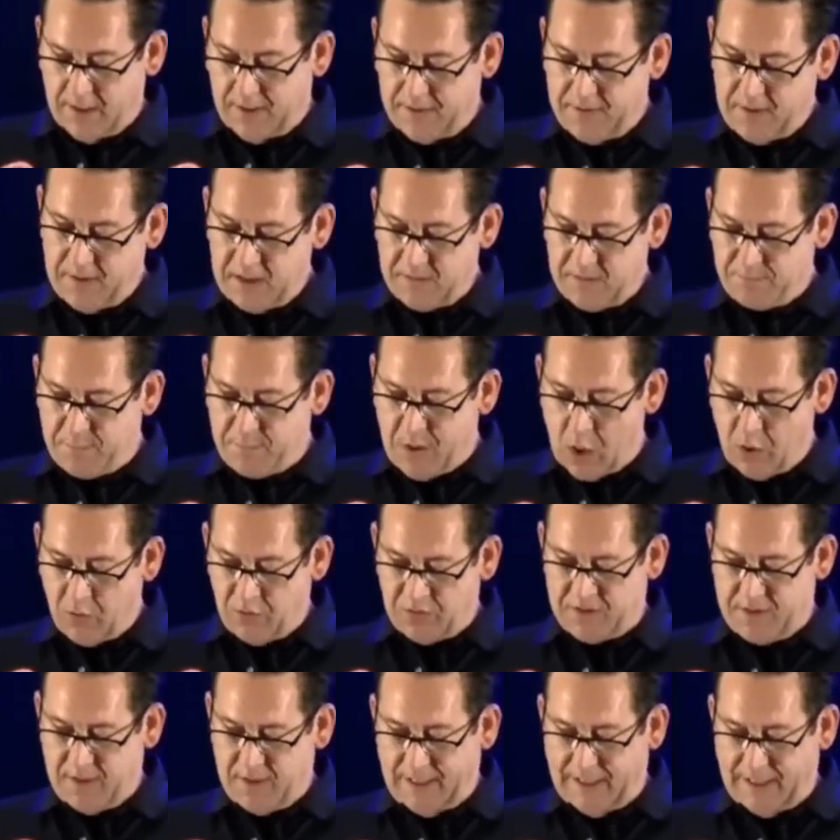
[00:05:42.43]
In these
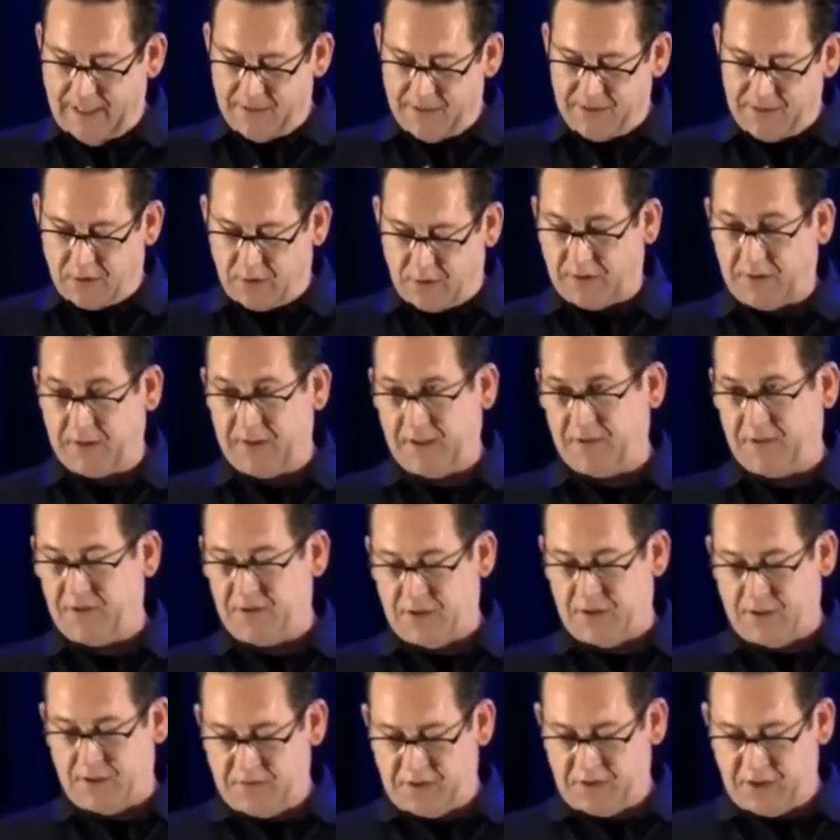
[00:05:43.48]
post-Antarctic
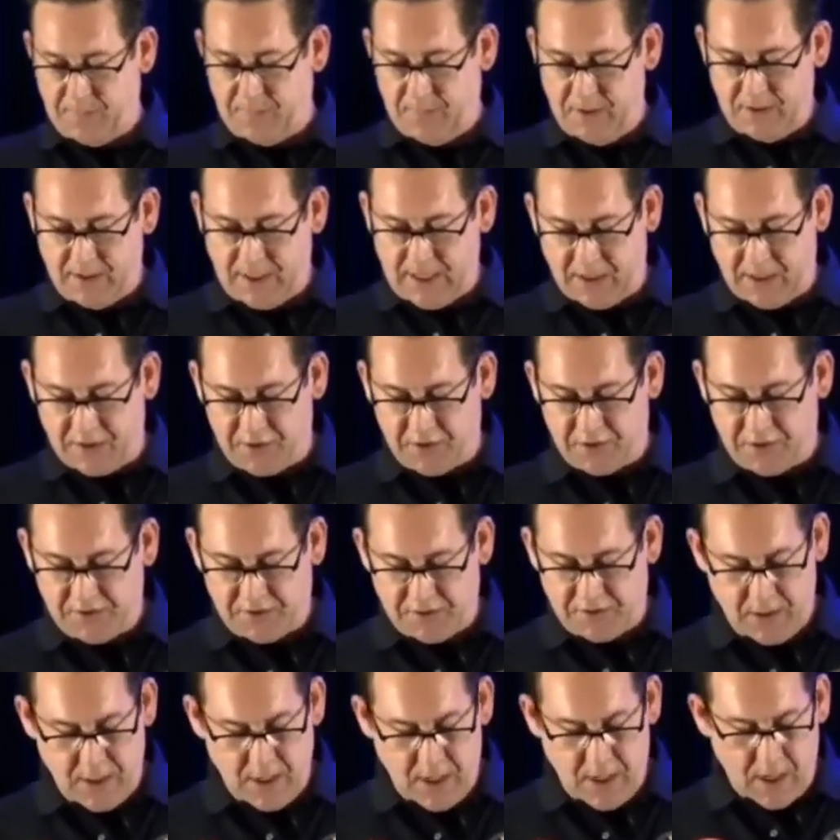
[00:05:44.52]
service
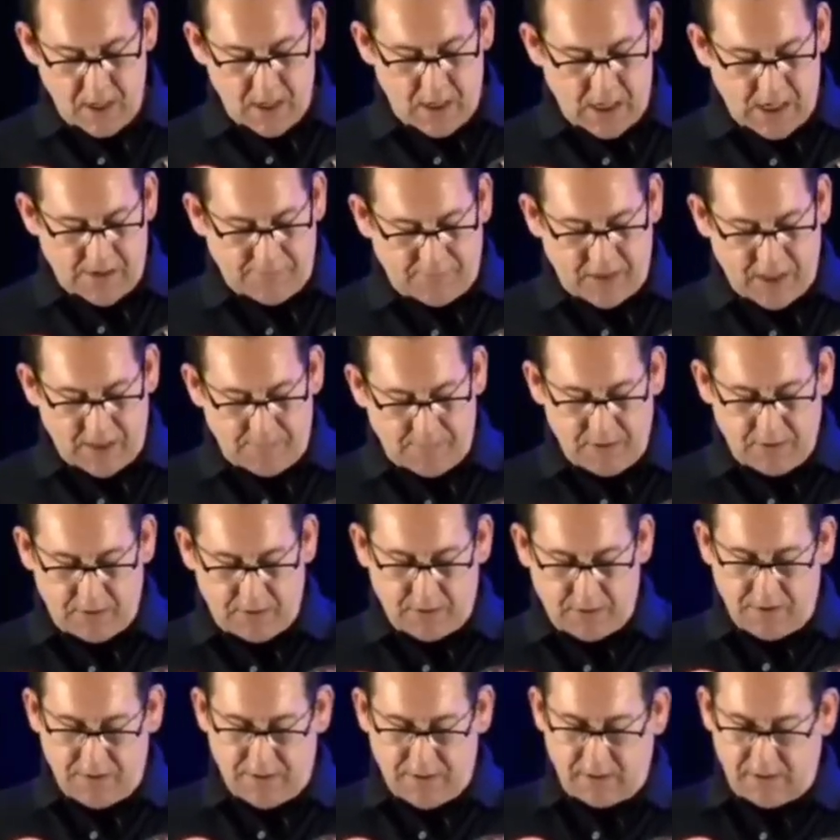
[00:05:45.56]
communications, I have come to
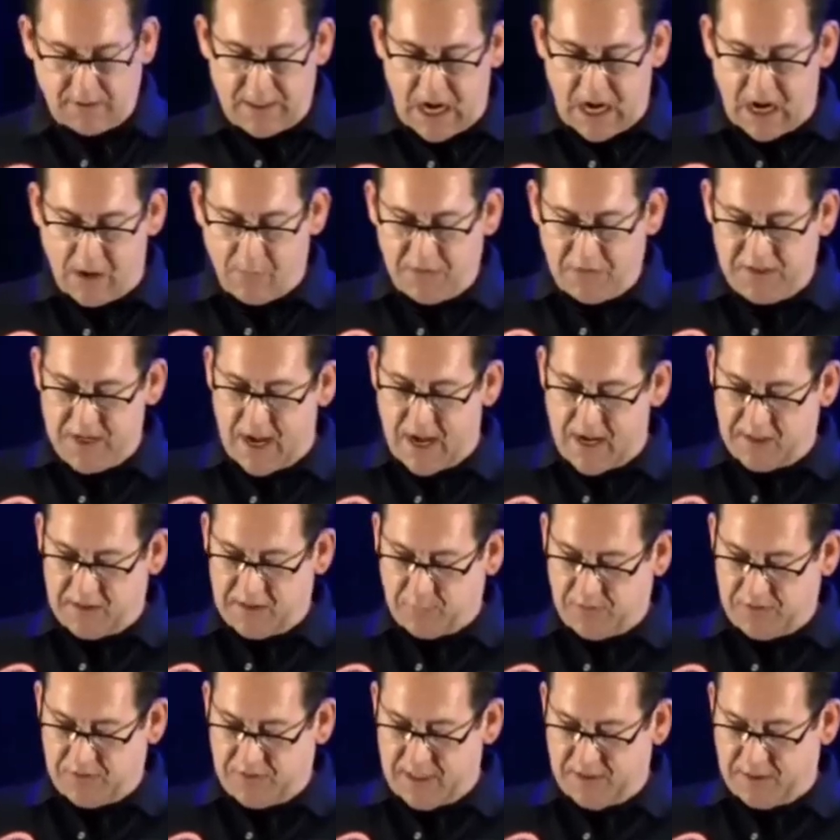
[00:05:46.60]
learn that a lot was not as
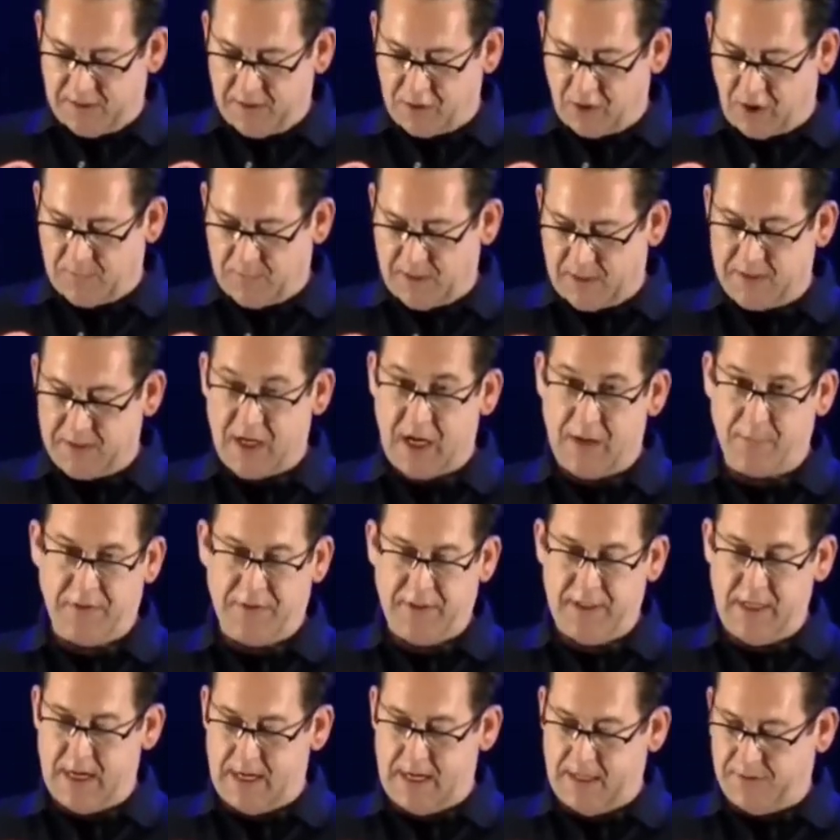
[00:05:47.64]
presented during my time
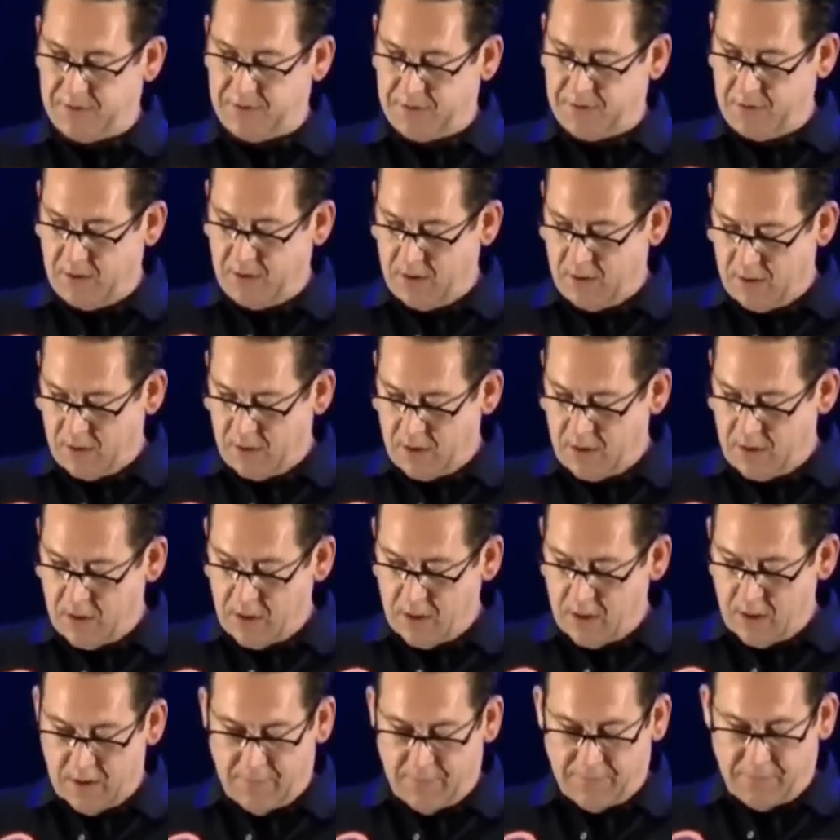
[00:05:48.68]
on the ice.
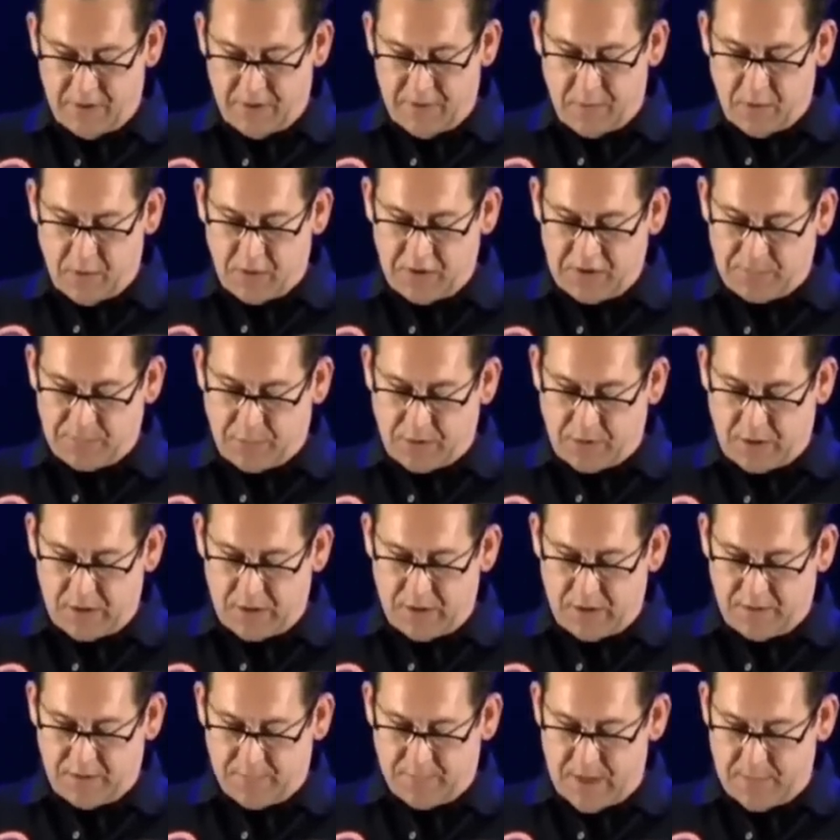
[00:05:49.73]
For the most
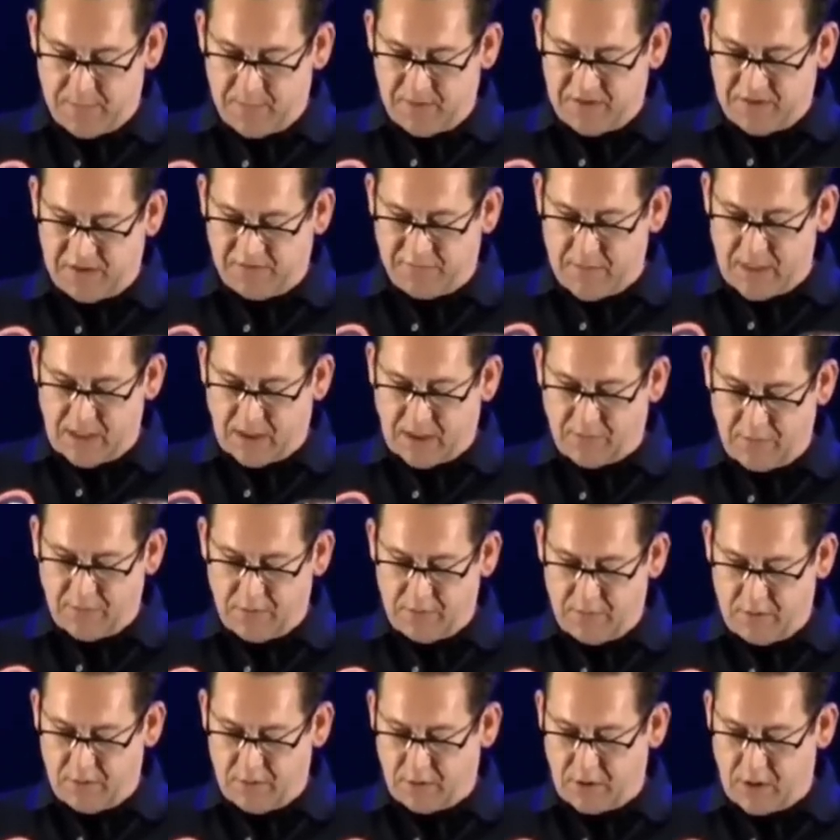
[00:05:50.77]
part, the members of my
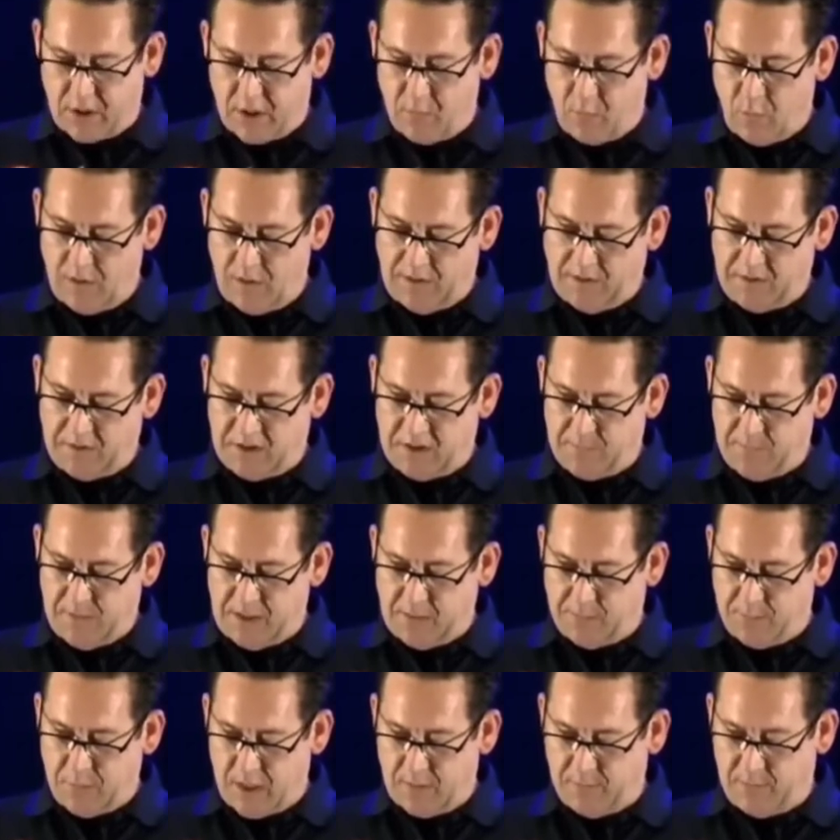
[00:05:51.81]
crew are unwilling to
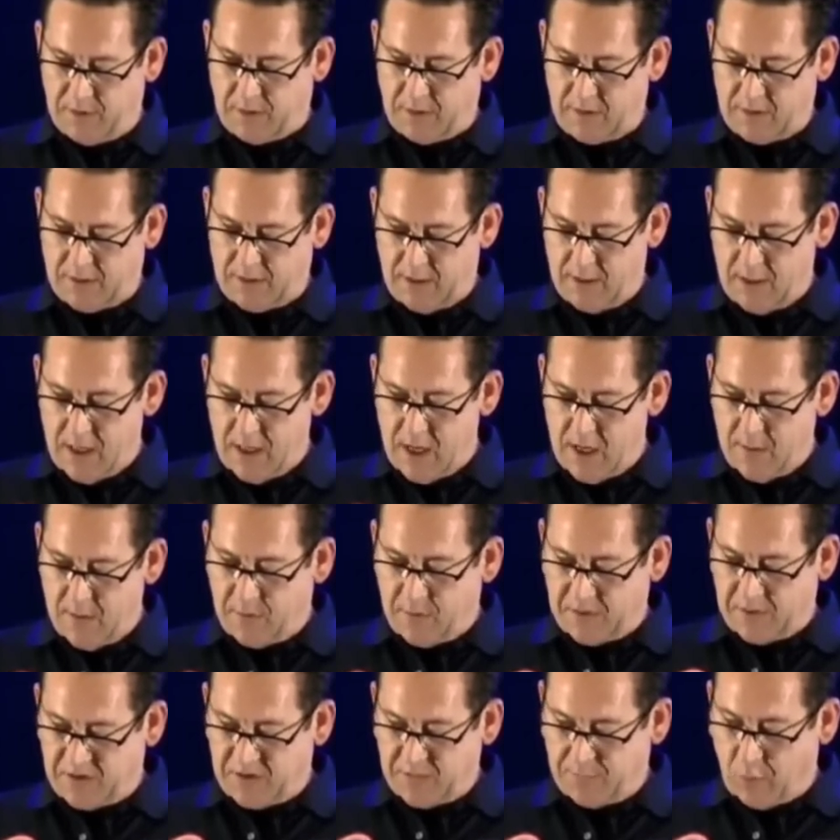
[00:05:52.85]
speak publicly,
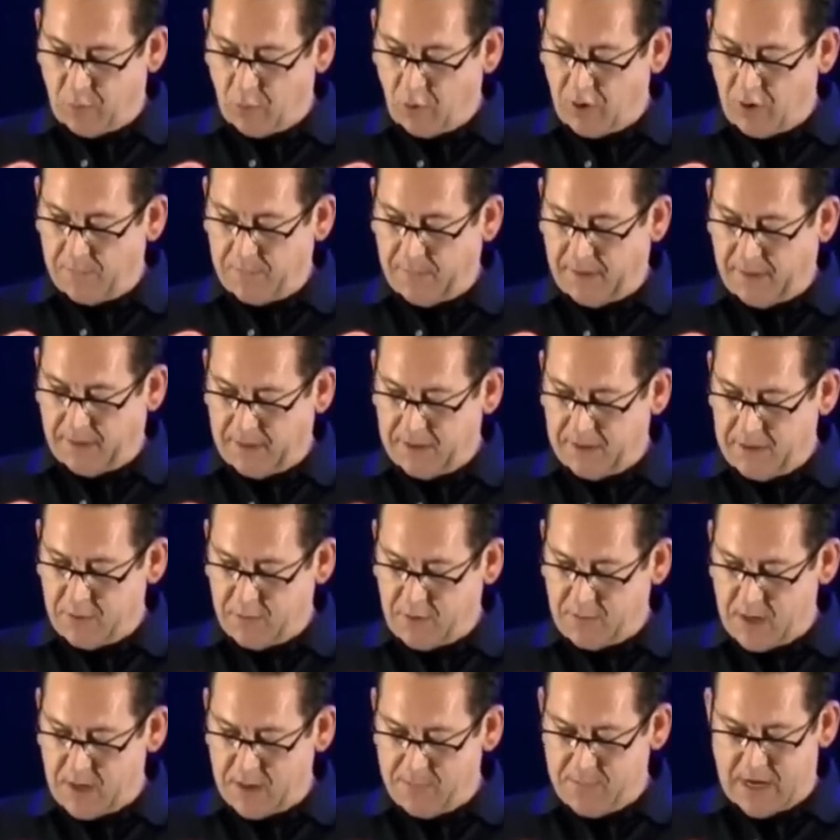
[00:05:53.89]
but support me in
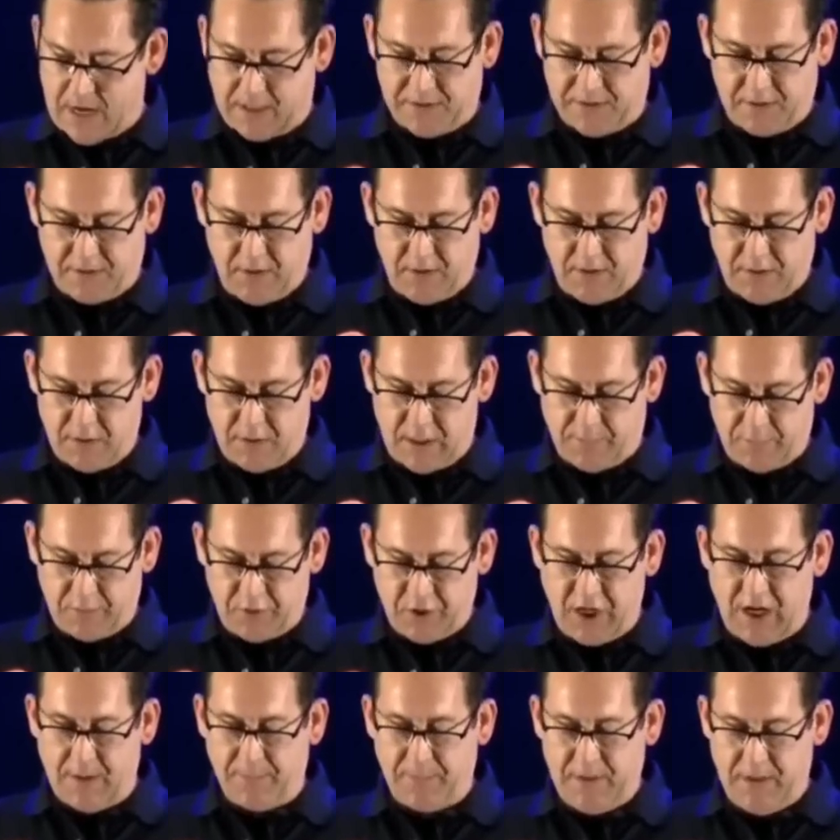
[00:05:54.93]
doing my best to help
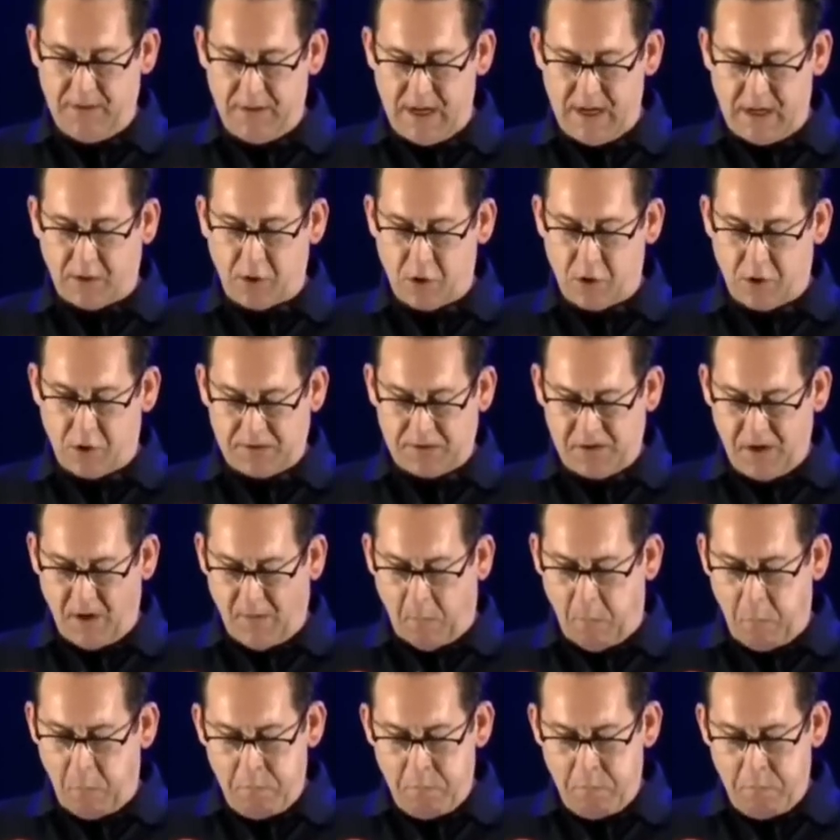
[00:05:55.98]
champion their cause